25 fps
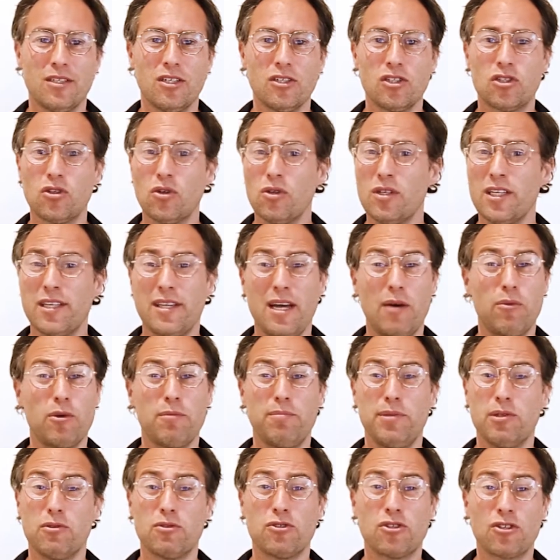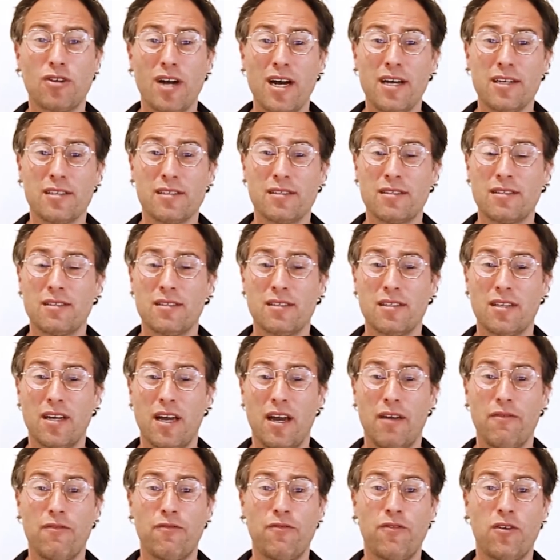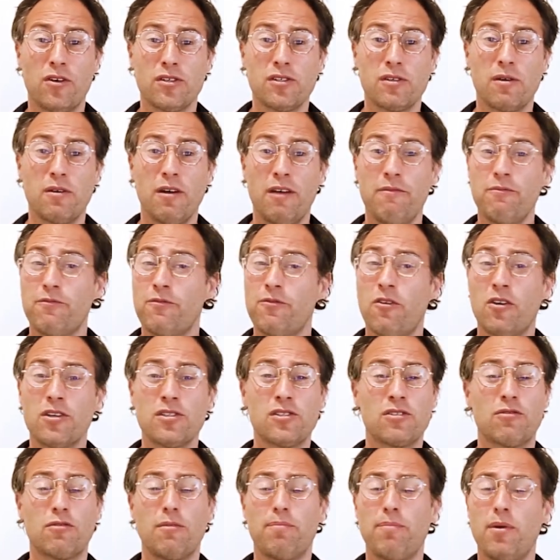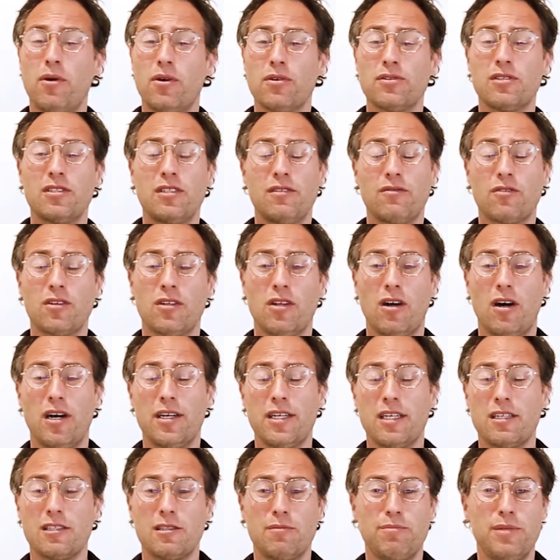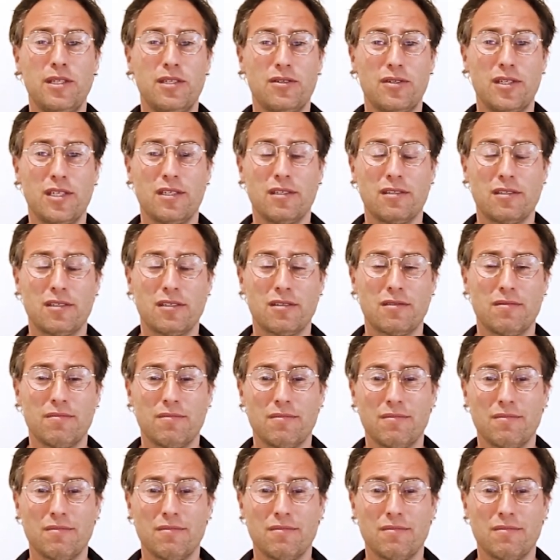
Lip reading: Surely that would build trust and foster a positive client experience.